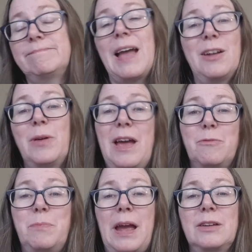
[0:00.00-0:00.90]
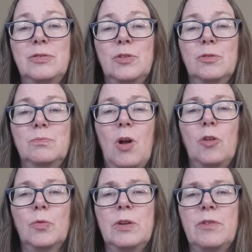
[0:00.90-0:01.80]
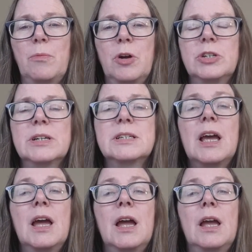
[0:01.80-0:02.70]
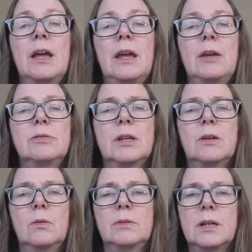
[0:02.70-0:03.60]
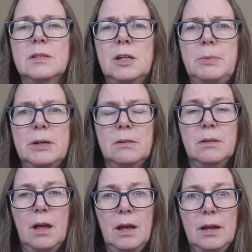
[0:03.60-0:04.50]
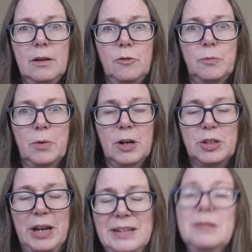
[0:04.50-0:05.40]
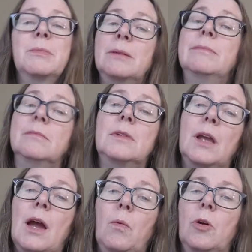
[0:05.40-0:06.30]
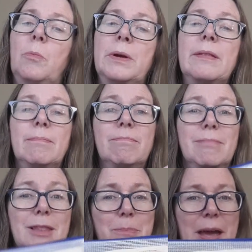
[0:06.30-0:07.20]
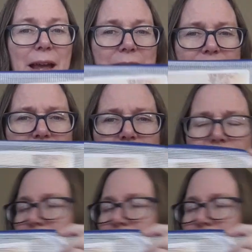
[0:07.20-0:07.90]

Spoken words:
I don't have bags for all 25 projects, he was like, that's going to be a lot of projects. Yeah, I will, but the bags.